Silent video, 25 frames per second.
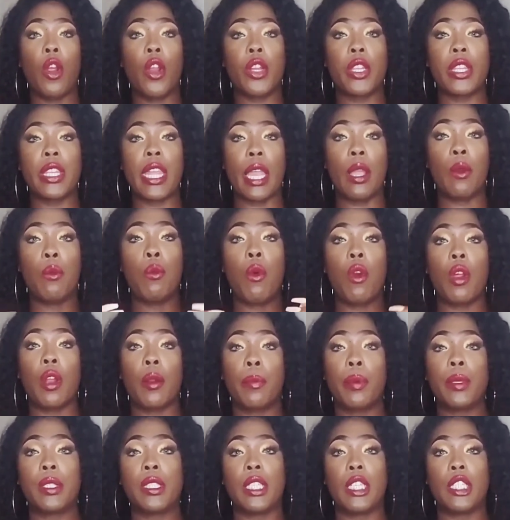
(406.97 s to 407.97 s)
they want
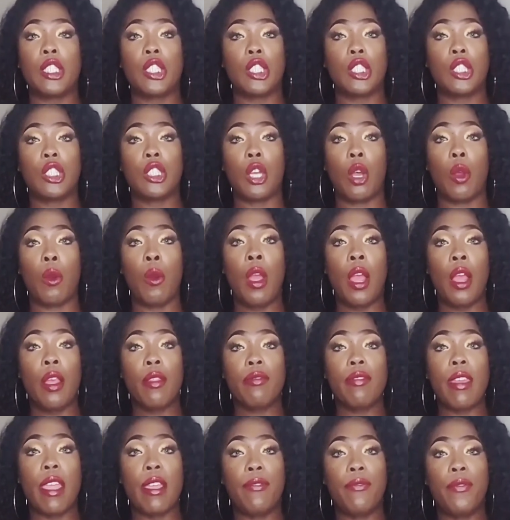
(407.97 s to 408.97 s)
a position, so
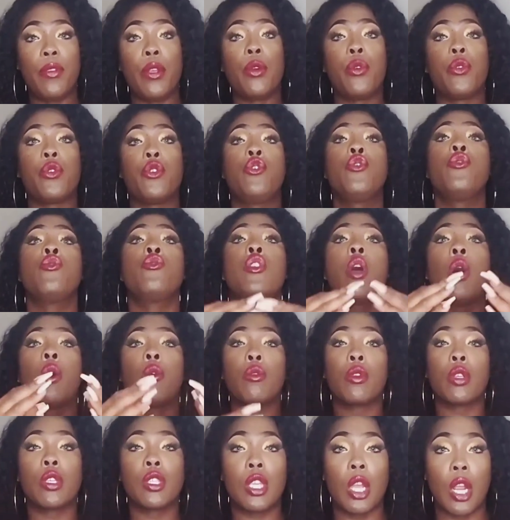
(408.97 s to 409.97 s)
they feel you
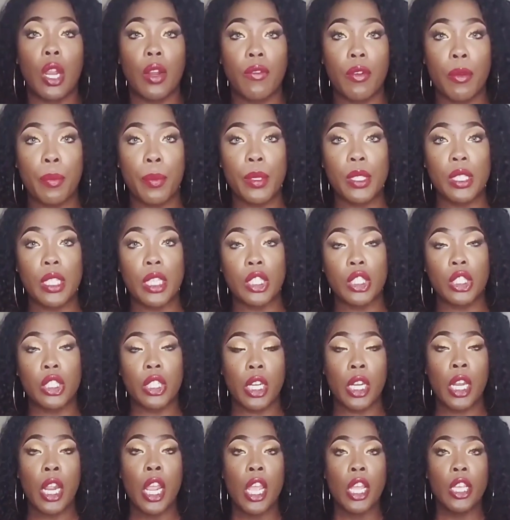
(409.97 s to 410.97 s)
don't deserve a
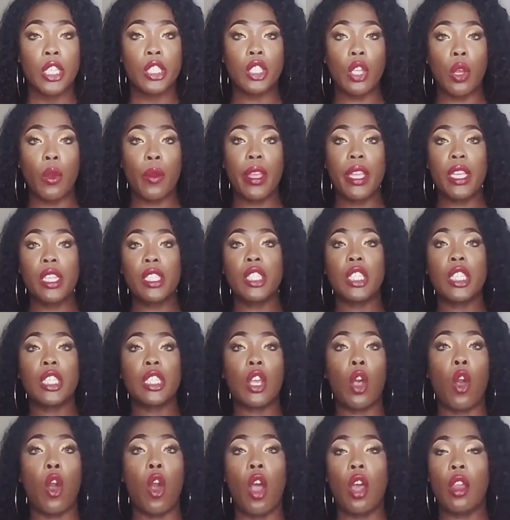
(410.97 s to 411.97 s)
position. So it's
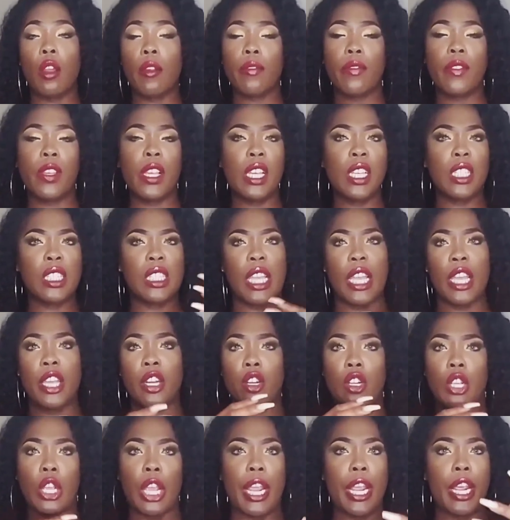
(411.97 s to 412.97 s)
just all of these
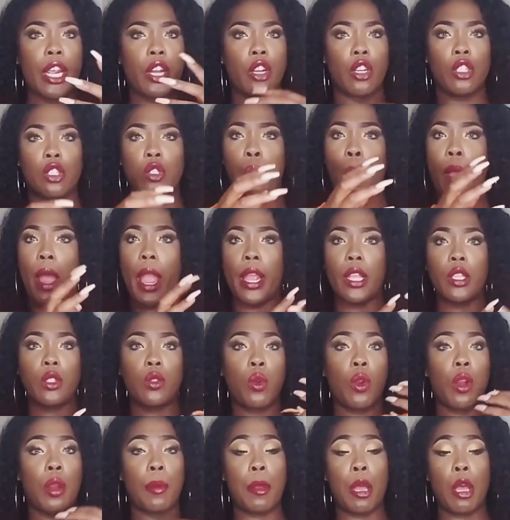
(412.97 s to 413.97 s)
intertwined
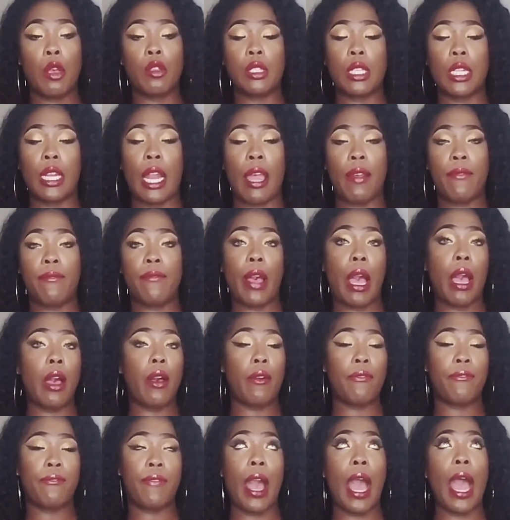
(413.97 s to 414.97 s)
hormones, and I
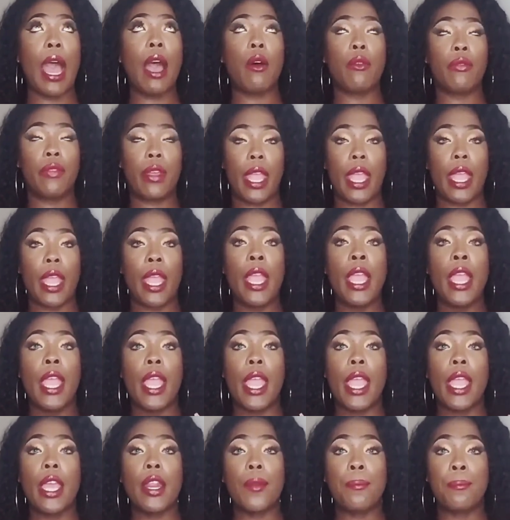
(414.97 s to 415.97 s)
found that
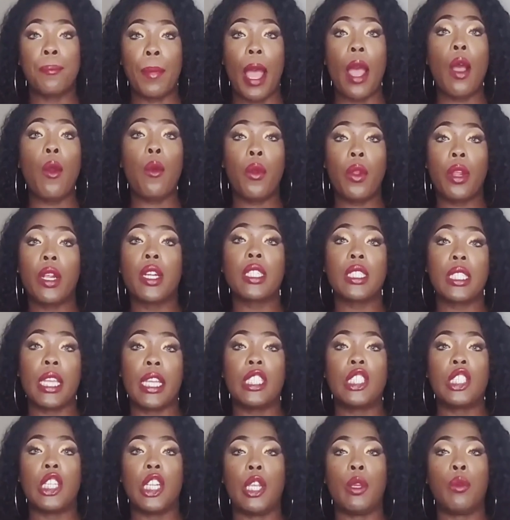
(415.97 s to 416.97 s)
in my
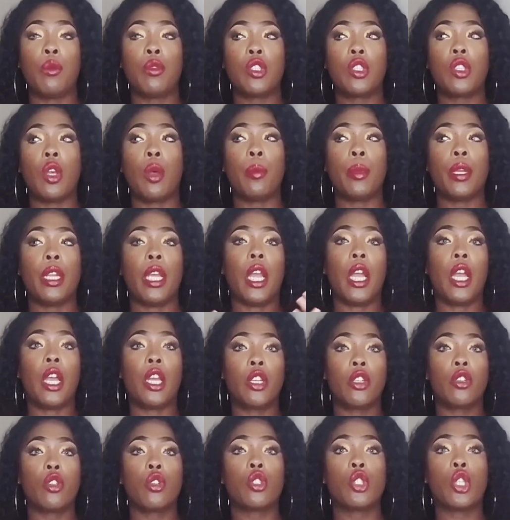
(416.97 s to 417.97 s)
organization, it was so many
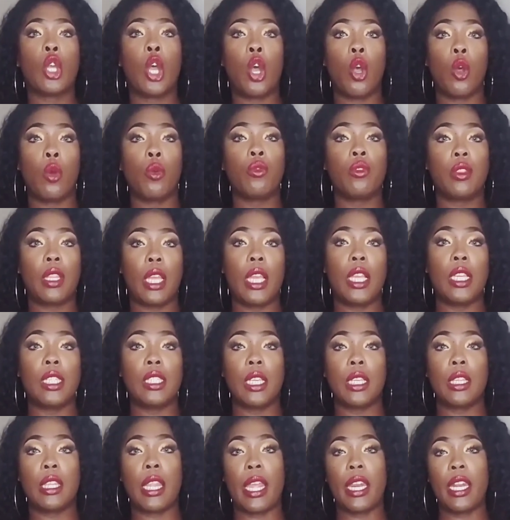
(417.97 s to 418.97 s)
undertone things
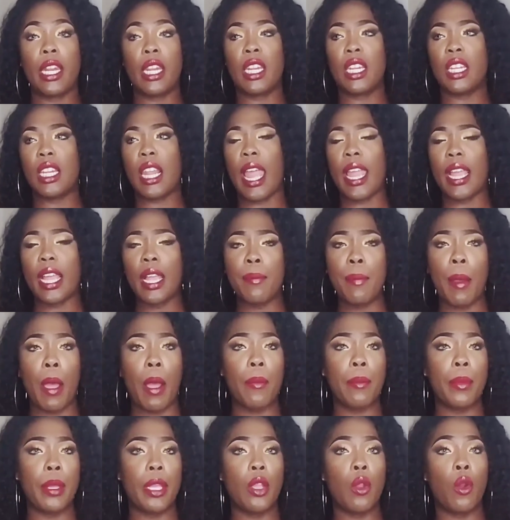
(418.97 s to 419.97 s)
that they didn't like
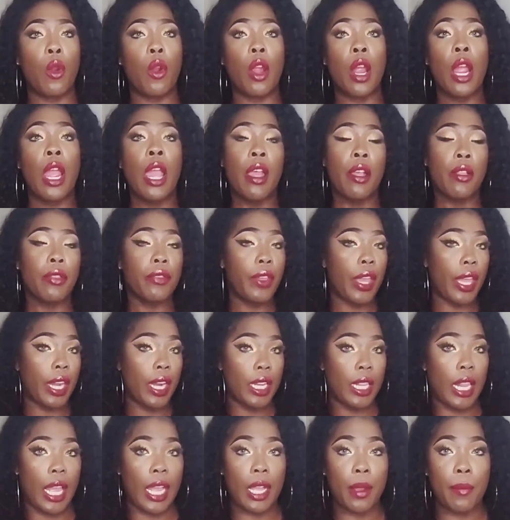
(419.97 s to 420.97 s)
about me, or they
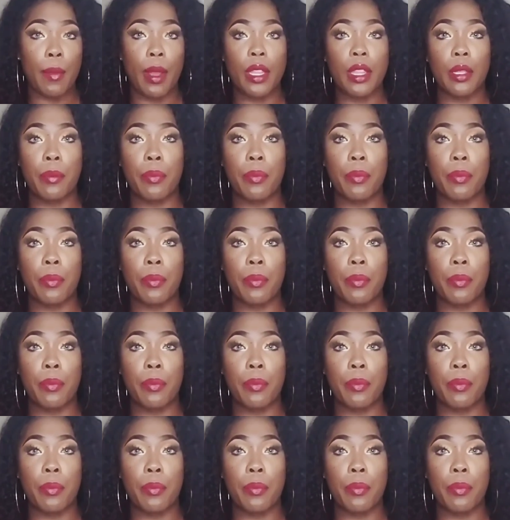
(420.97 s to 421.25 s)
didn't like about the